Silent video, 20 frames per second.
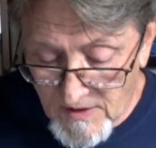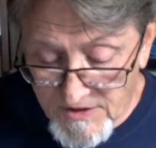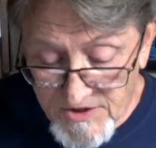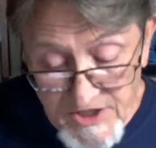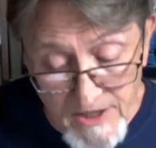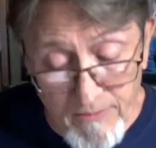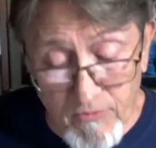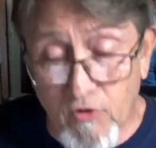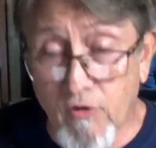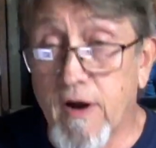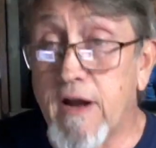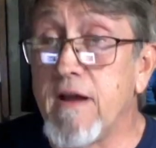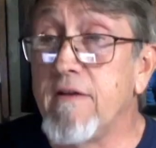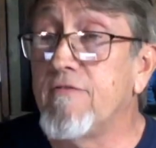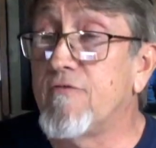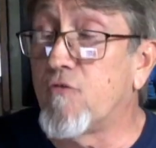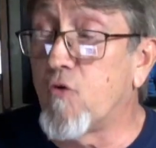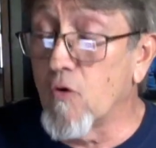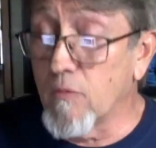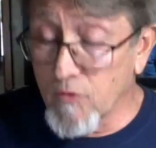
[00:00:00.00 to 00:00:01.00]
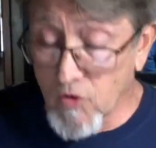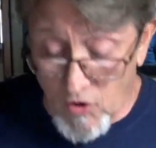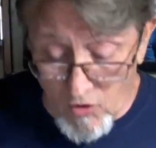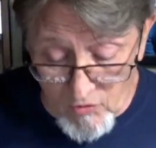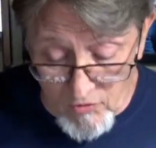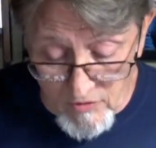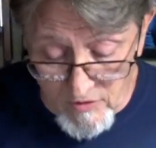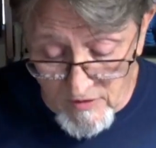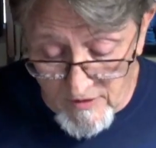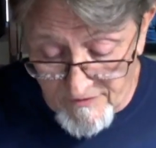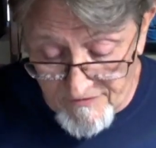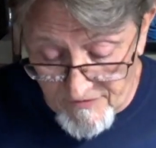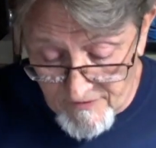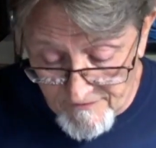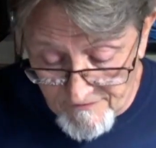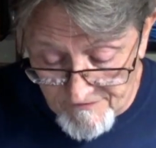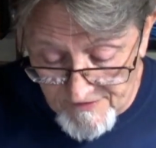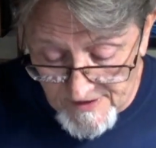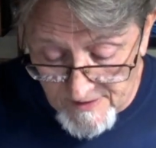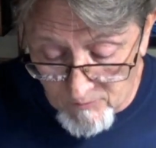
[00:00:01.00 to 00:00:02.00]
Jim Gray, former owner of
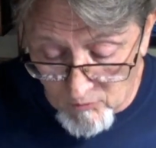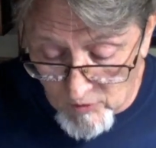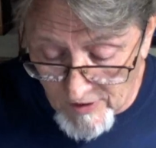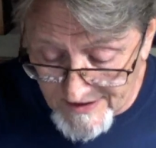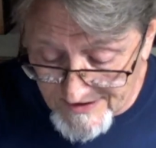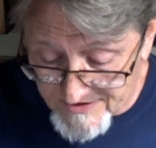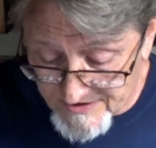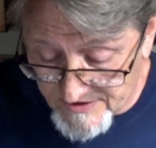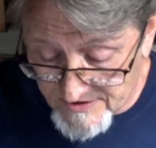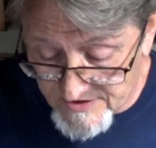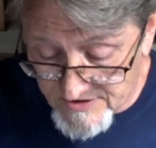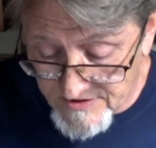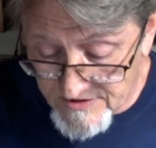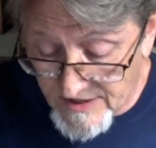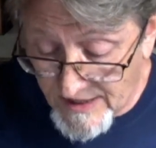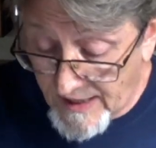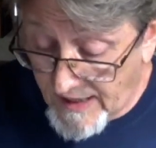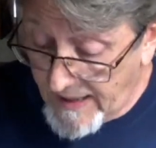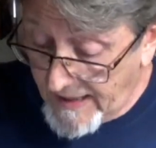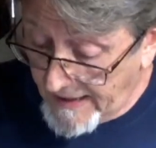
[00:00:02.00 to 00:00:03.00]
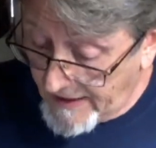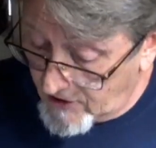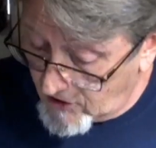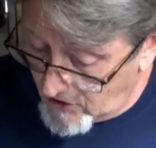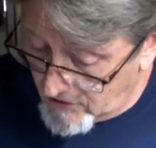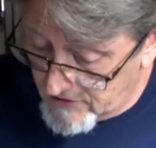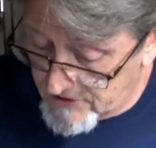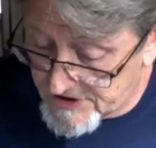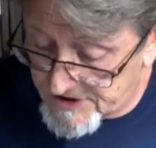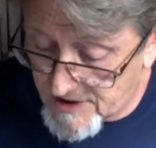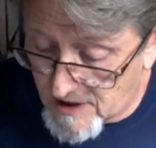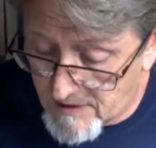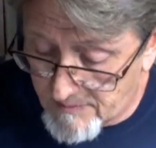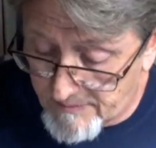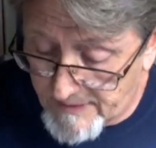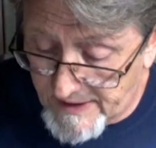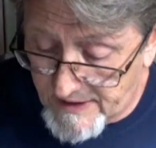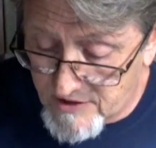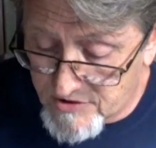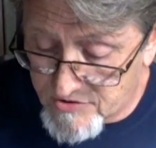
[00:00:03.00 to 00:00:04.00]
Venom Race Engines and current shop
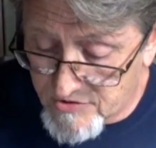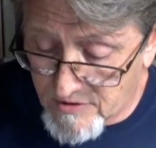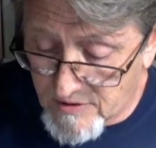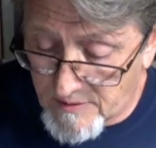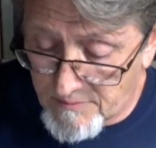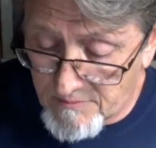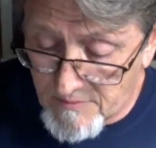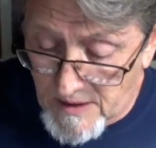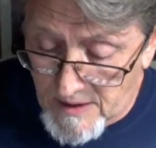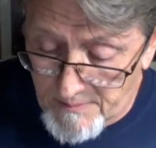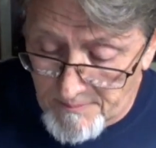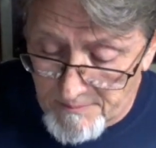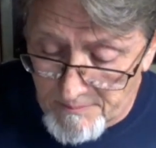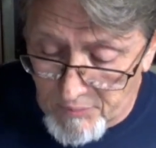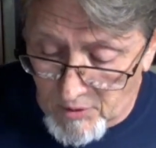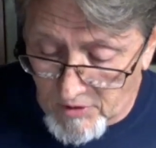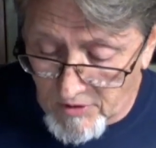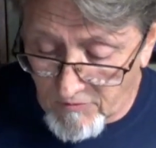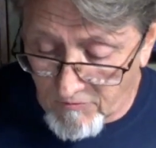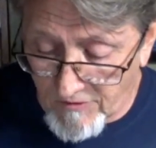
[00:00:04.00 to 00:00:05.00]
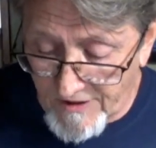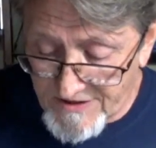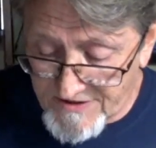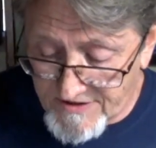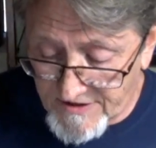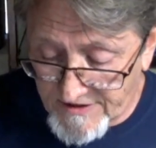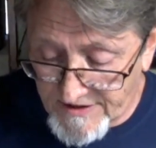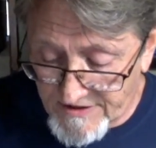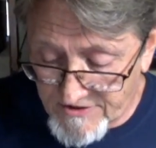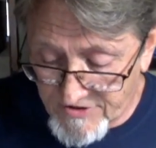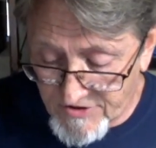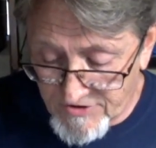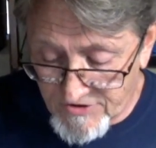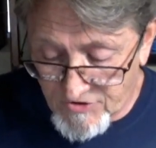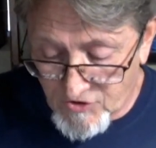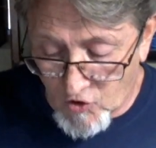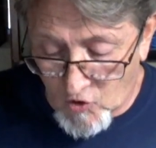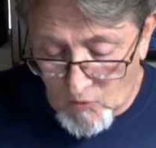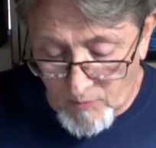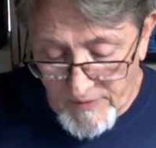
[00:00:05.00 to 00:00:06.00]
manager at Bullet Racing Engines,
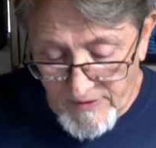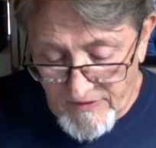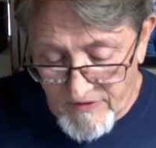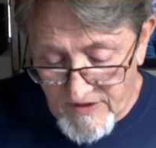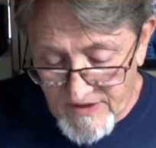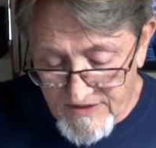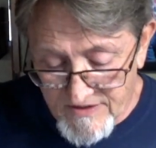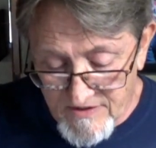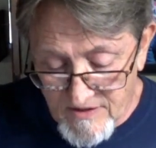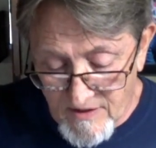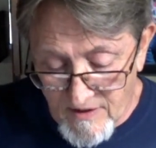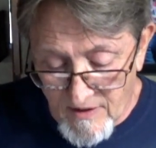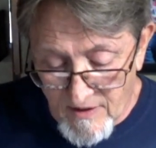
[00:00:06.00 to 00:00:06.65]
told me this